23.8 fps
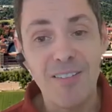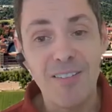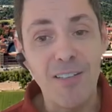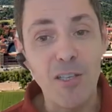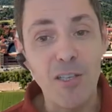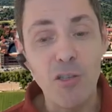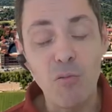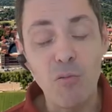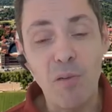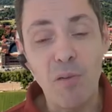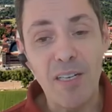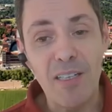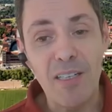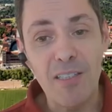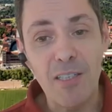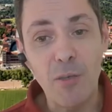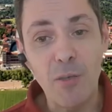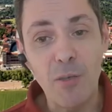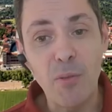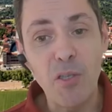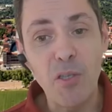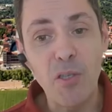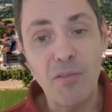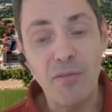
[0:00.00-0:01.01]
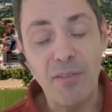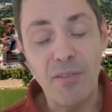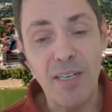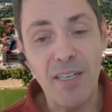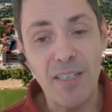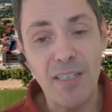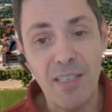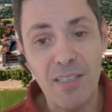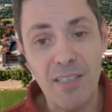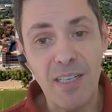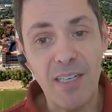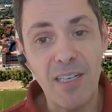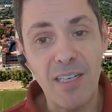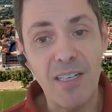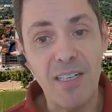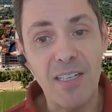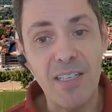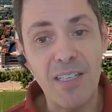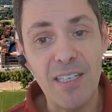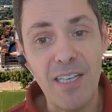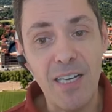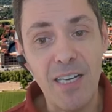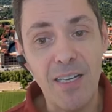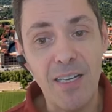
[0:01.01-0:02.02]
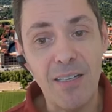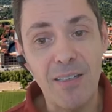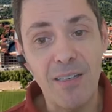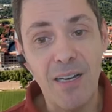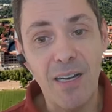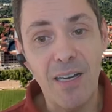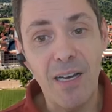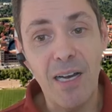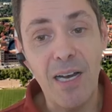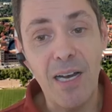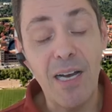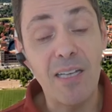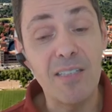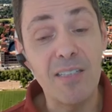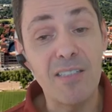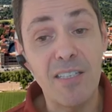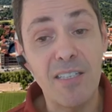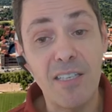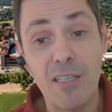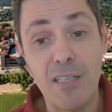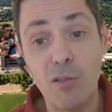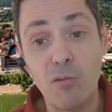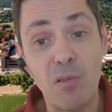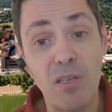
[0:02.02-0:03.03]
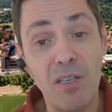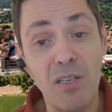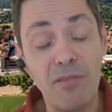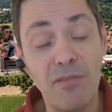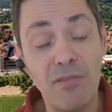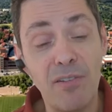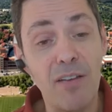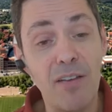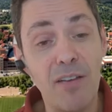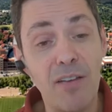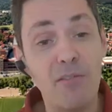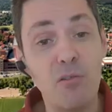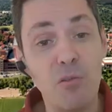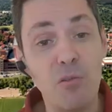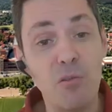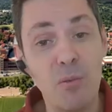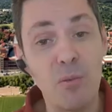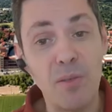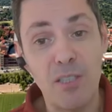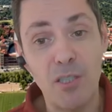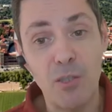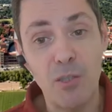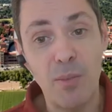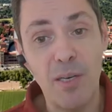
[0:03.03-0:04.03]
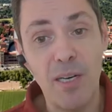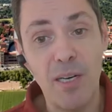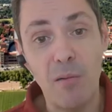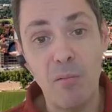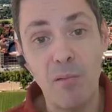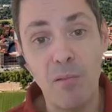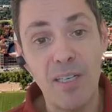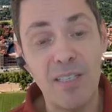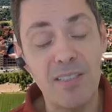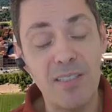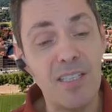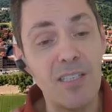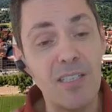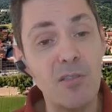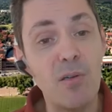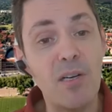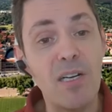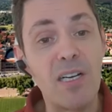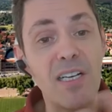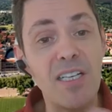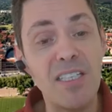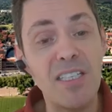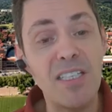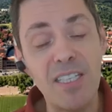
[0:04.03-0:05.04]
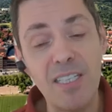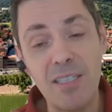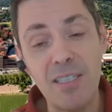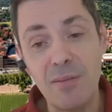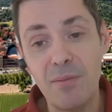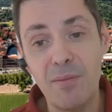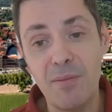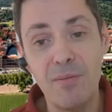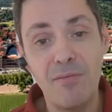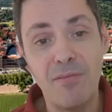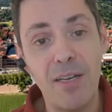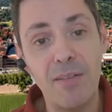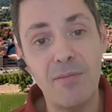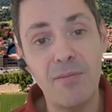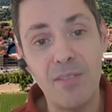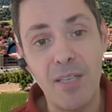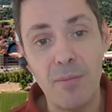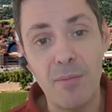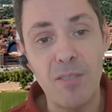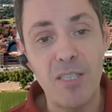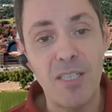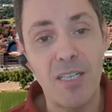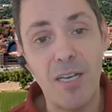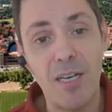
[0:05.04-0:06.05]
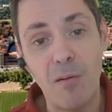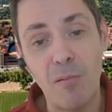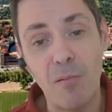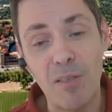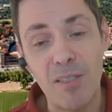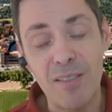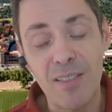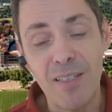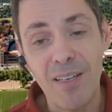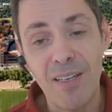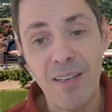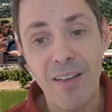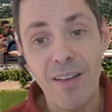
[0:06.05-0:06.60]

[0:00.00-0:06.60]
then you want an air purifier that can clean a 125 cubic meters per hour, and then you are cleaning it five times an hour.